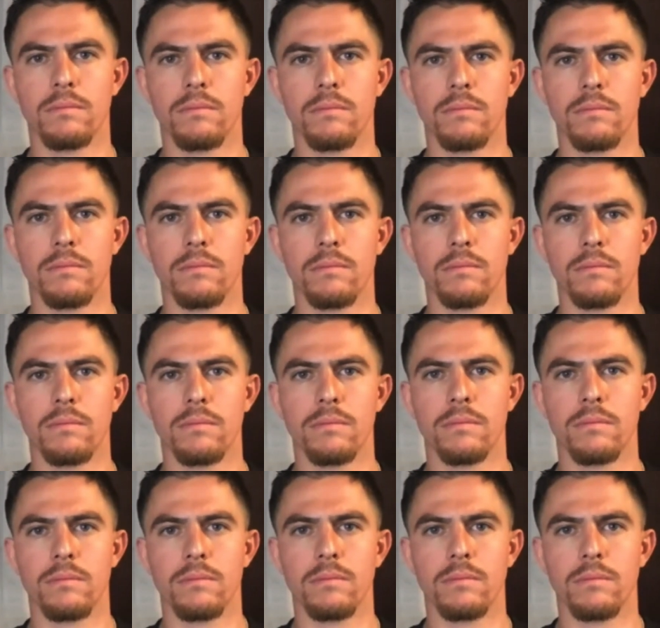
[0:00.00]

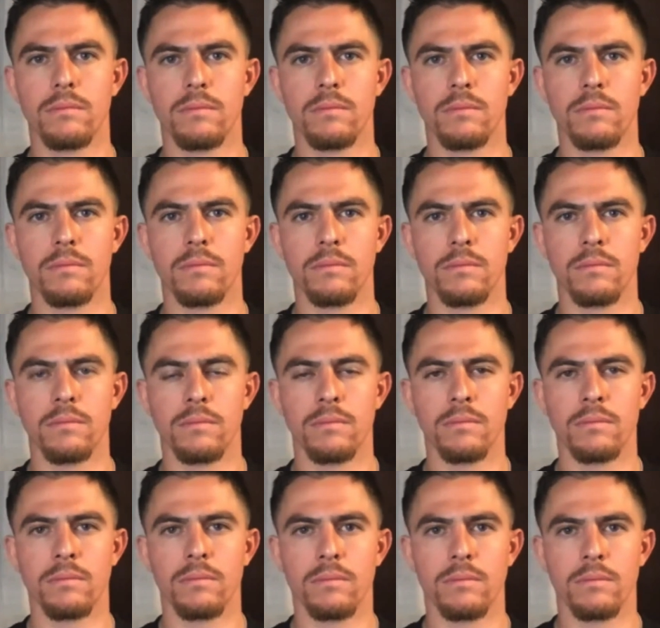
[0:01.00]

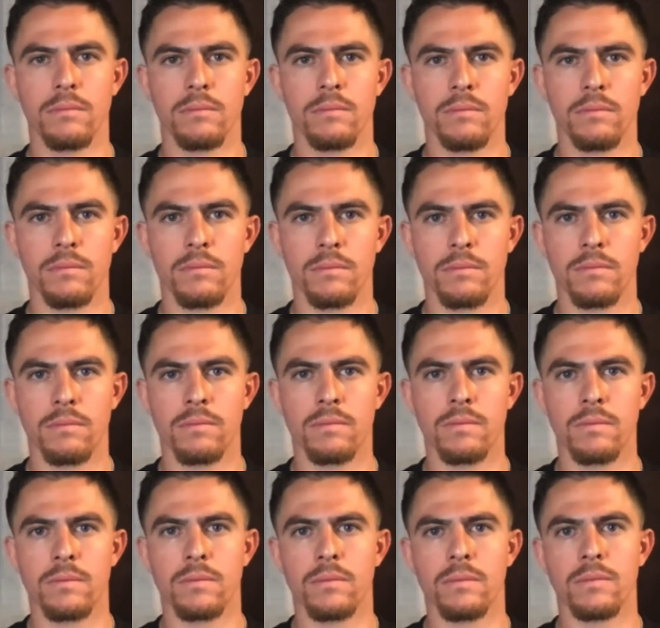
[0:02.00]

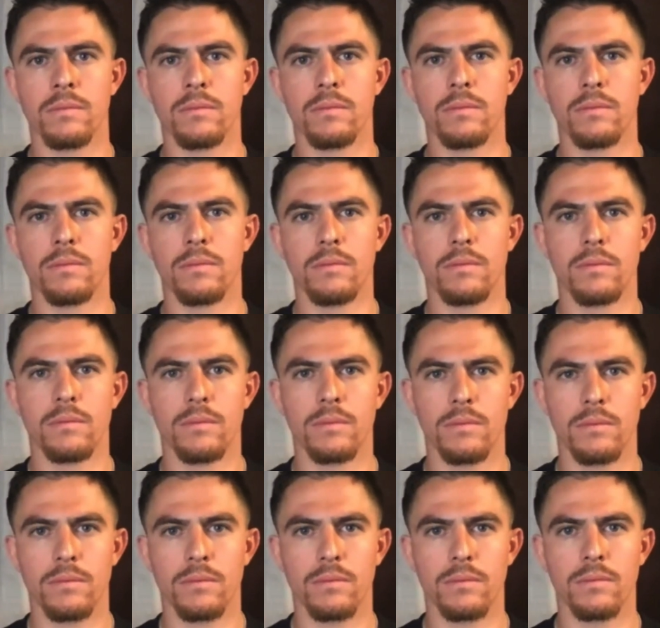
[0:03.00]

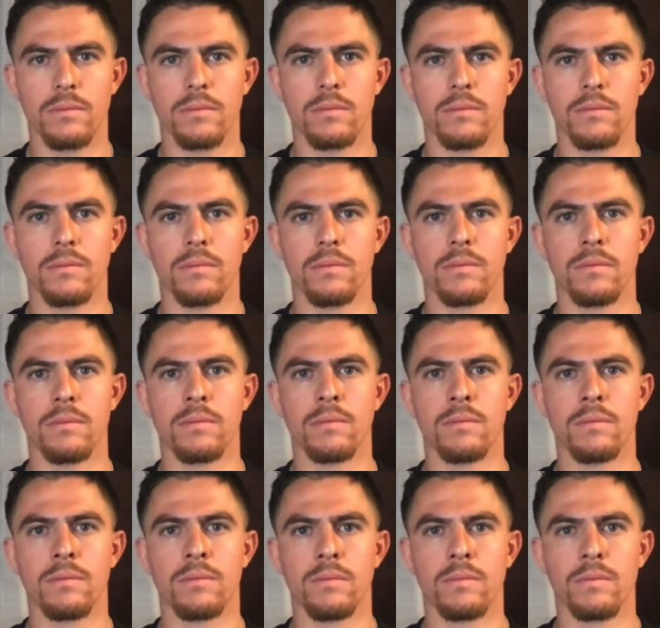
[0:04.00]

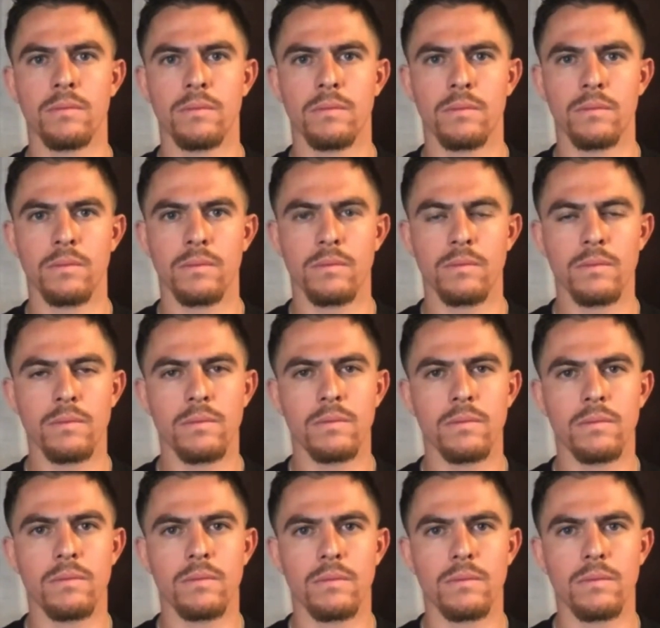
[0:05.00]

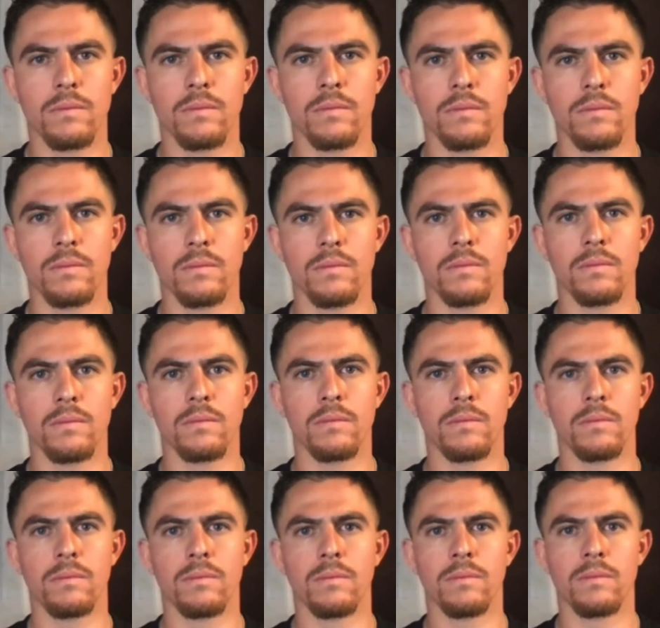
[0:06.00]

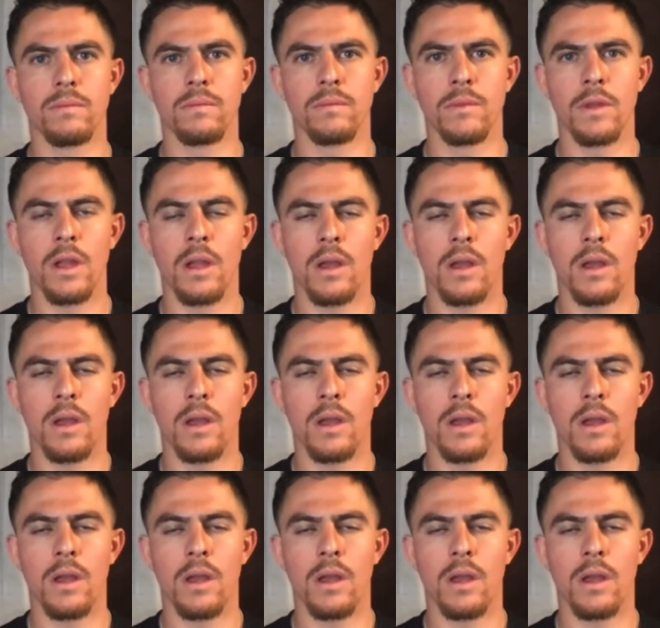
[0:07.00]
This person isn't speaking.